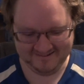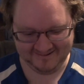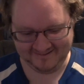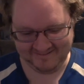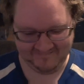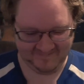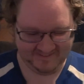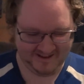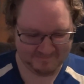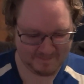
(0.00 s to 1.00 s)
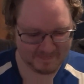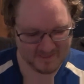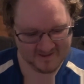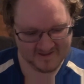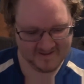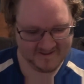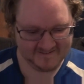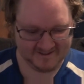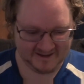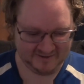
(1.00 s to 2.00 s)
And stuff like that.
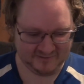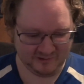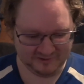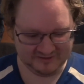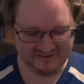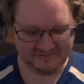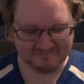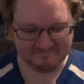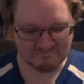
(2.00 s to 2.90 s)
Yeah, and of course, in